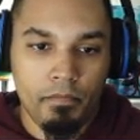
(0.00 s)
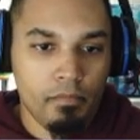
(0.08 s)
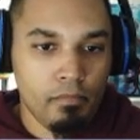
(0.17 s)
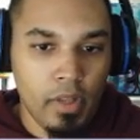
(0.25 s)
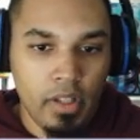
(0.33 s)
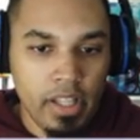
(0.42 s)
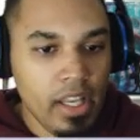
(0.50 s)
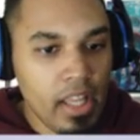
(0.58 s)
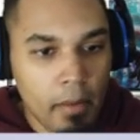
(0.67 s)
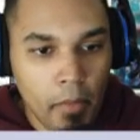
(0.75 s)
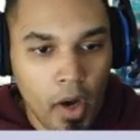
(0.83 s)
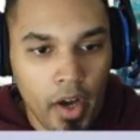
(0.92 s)

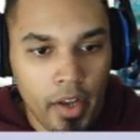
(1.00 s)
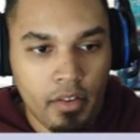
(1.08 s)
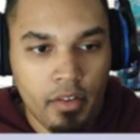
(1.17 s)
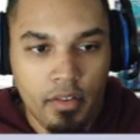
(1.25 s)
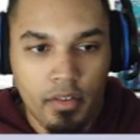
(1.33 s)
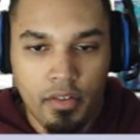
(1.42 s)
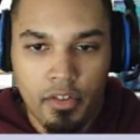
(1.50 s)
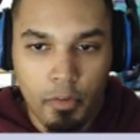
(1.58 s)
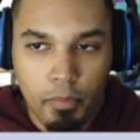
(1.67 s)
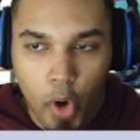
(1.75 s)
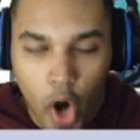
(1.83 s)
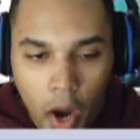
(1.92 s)
Millenniummon, you're
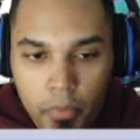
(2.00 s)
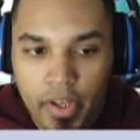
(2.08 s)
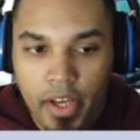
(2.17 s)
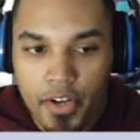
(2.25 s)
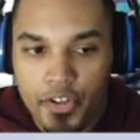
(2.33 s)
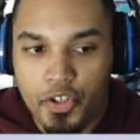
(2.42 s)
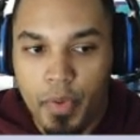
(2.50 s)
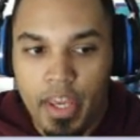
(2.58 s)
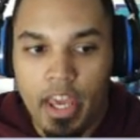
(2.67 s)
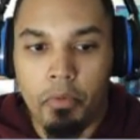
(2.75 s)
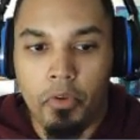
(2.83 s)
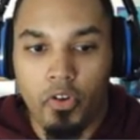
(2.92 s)
probably going to swing
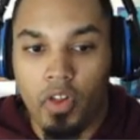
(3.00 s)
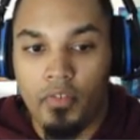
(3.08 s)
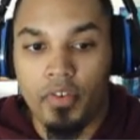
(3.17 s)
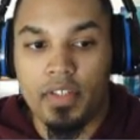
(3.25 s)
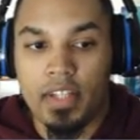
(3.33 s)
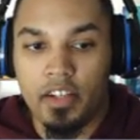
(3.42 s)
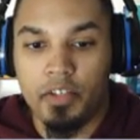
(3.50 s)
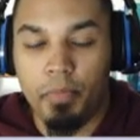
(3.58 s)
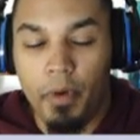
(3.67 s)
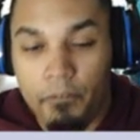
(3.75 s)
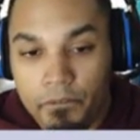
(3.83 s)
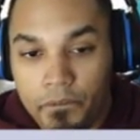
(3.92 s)
in with your level 6
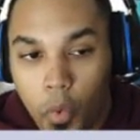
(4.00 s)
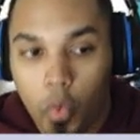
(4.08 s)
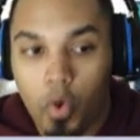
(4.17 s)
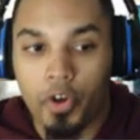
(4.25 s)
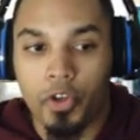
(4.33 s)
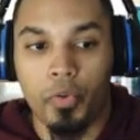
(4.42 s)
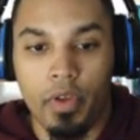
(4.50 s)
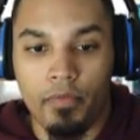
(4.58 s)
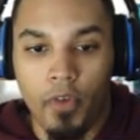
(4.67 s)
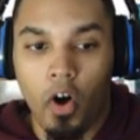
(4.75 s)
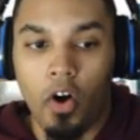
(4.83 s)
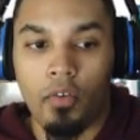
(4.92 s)
before you
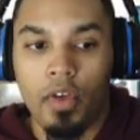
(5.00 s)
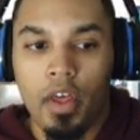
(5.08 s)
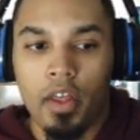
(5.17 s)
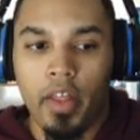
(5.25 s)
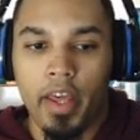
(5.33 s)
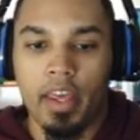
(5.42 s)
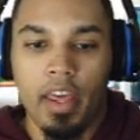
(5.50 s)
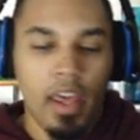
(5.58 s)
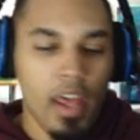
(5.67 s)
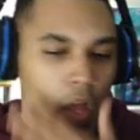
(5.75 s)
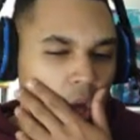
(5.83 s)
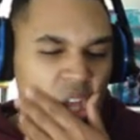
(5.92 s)
evolve. Like,
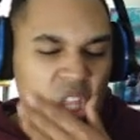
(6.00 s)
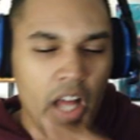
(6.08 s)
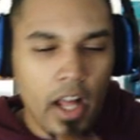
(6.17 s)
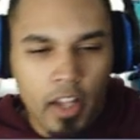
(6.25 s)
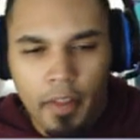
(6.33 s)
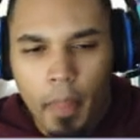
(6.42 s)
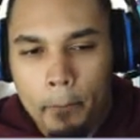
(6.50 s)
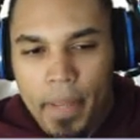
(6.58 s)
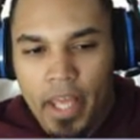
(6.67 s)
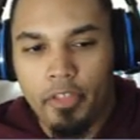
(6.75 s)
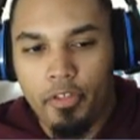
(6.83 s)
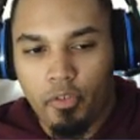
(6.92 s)
a lot of the
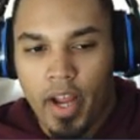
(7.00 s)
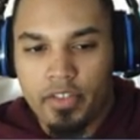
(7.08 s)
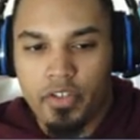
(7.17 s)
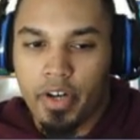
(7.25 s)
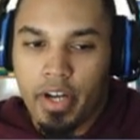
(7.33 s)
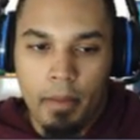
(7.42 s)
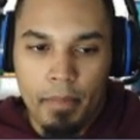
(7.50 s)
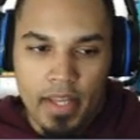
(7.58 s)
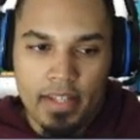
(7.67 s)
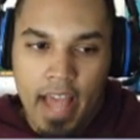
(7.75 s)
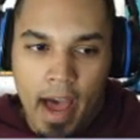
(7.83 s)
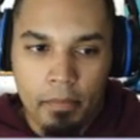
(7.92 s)
big threats are going to be
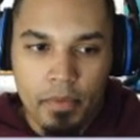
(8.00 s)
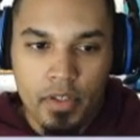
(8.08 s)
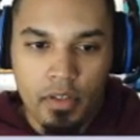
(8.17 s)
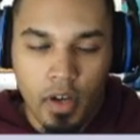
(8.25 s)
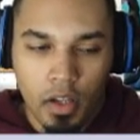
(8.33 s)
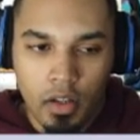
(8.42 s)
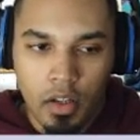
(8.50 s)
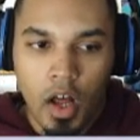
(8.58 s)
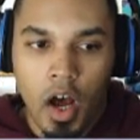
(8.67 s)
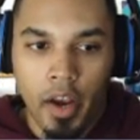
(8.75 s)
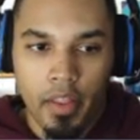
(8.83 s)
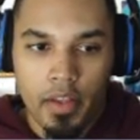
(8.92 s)
tapped a
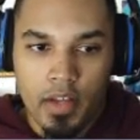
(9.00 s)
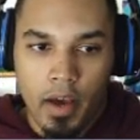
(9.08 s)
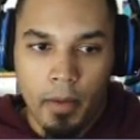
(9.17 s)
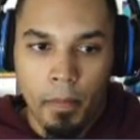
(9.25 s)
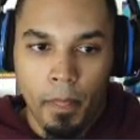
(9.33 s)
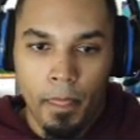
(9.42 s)
lot of the time.